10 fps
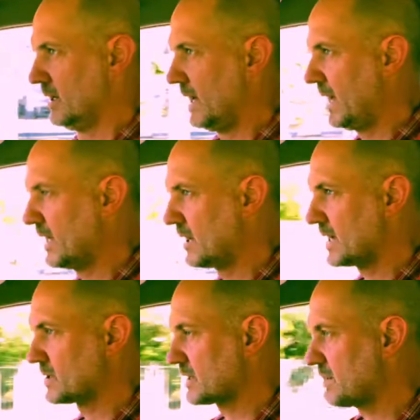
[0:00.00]
And
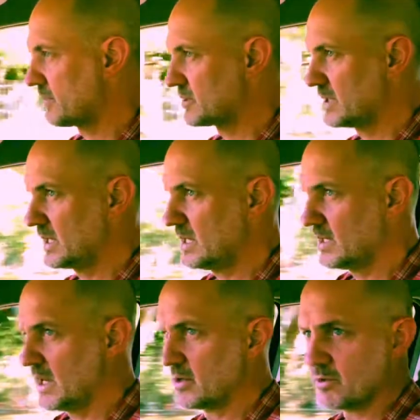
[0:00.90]
as I come up to the
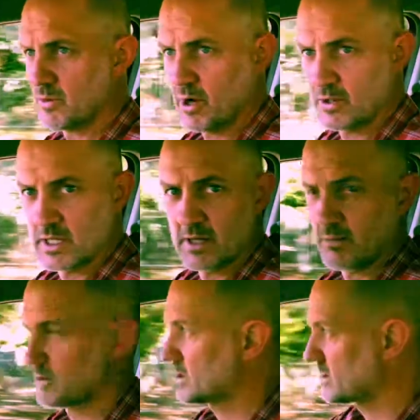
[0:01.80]
end of the road here,
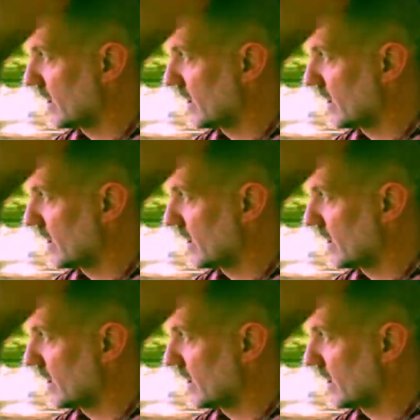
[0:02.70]
I'm just